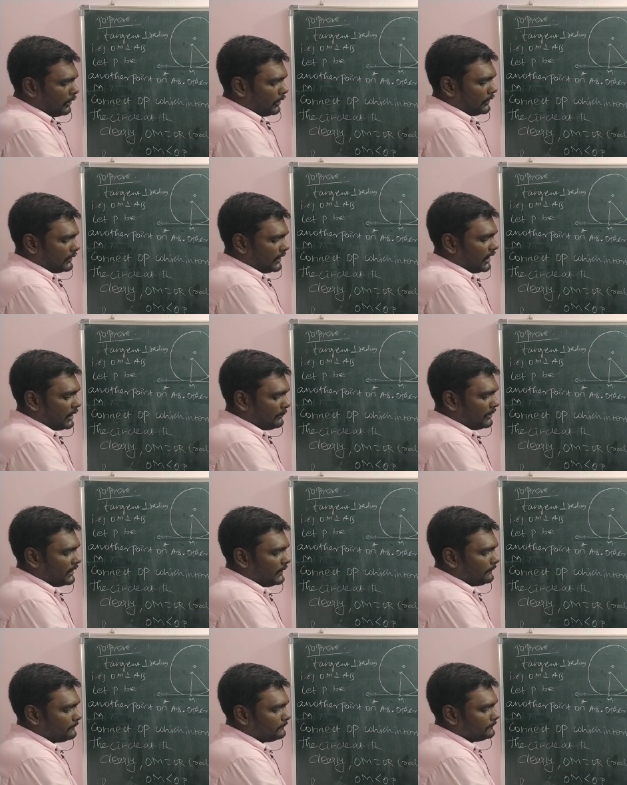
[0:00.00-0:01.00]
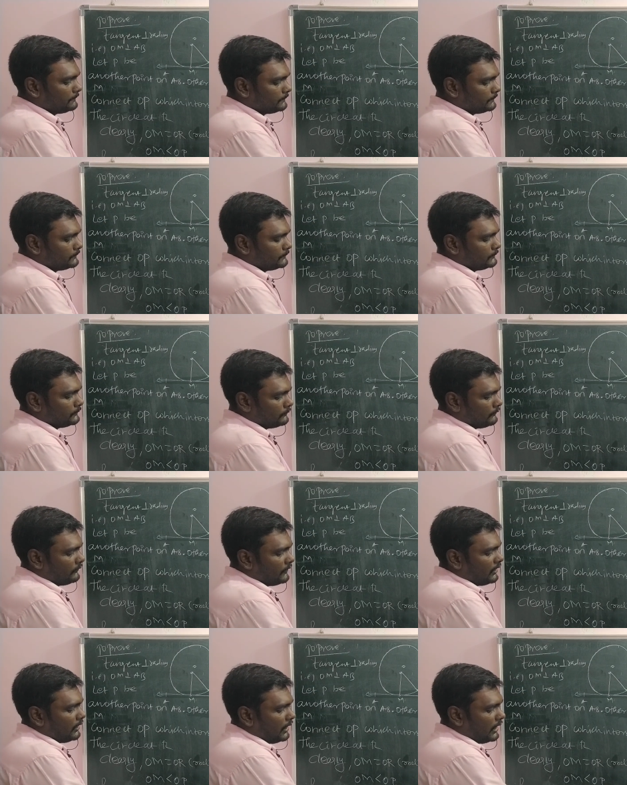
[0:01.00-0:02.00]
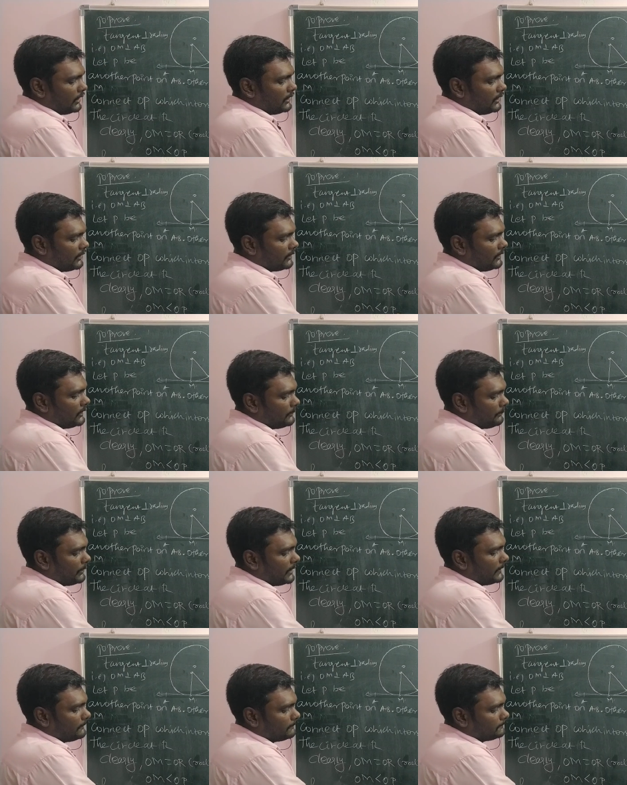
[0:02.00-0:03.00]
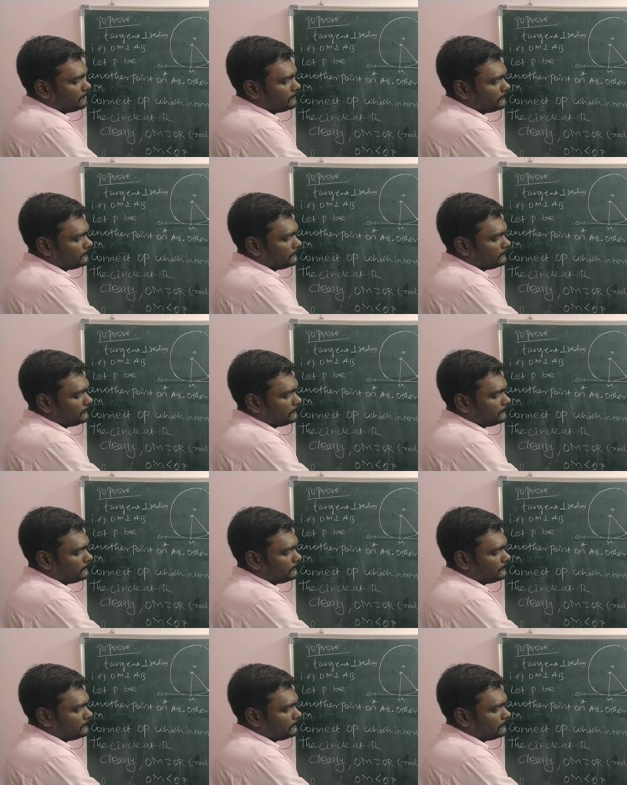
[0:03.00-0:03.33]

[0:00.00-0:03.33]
on AB other than P,